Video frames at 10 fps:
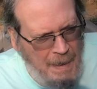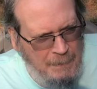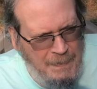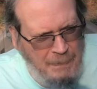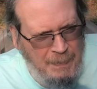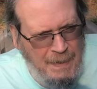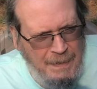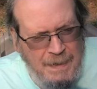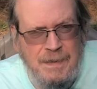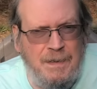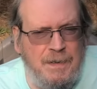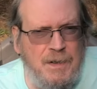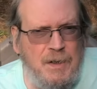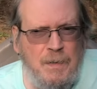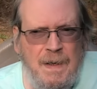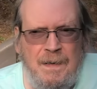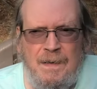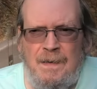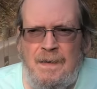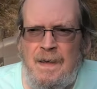But the play doesn't treat
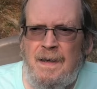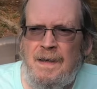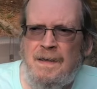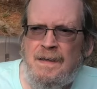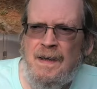these